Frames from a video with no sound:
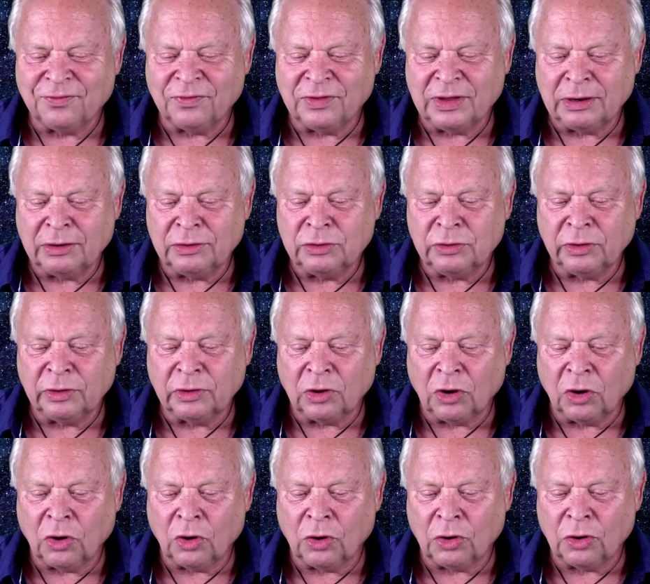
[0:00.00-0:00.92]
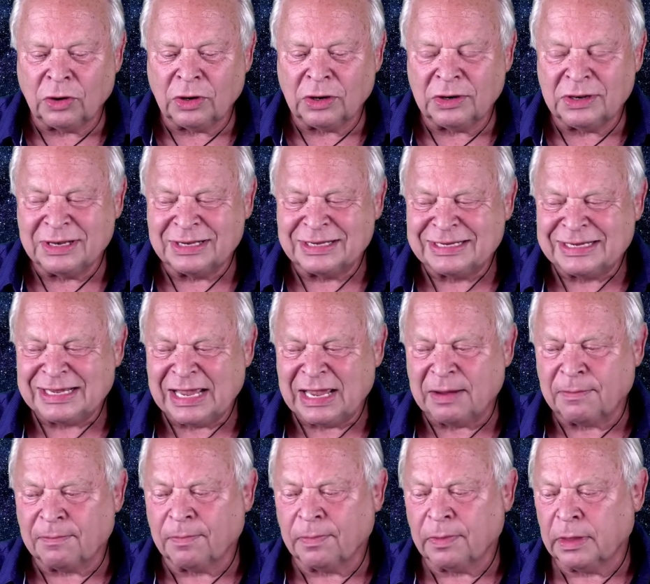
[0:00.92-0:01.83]
They're doing all the
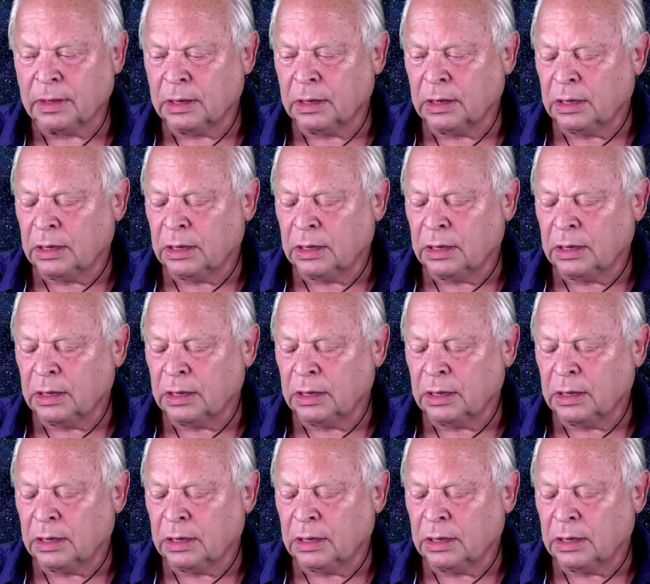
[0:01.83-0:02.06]
same.